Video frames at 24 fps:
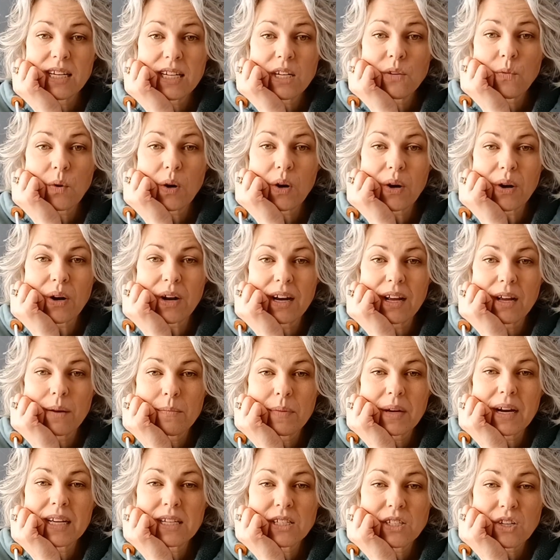work on it,
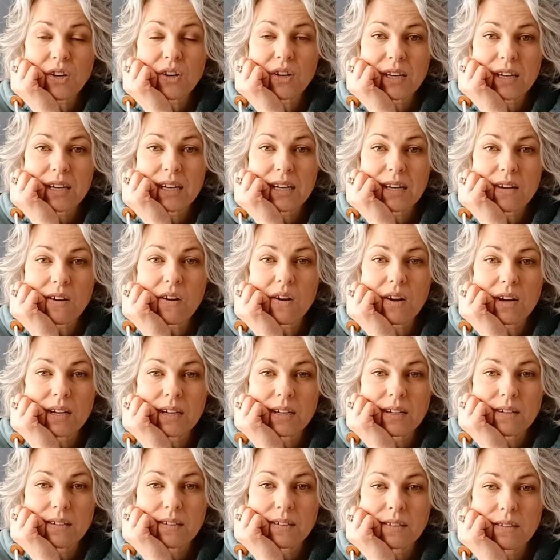but I started
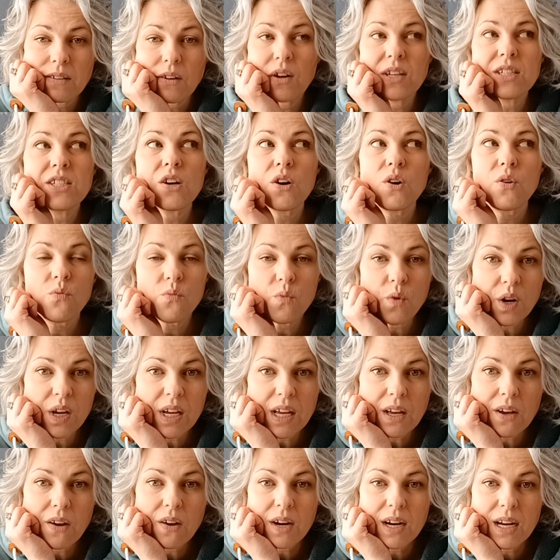
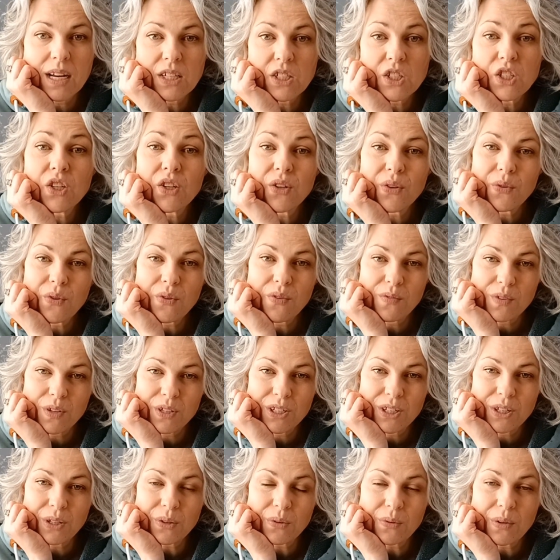working on it
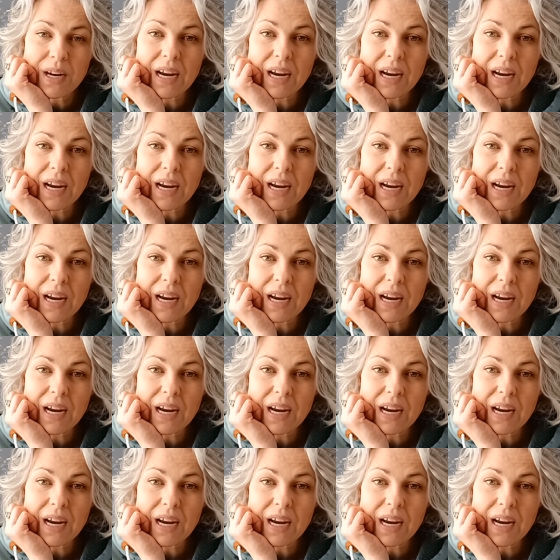2/2,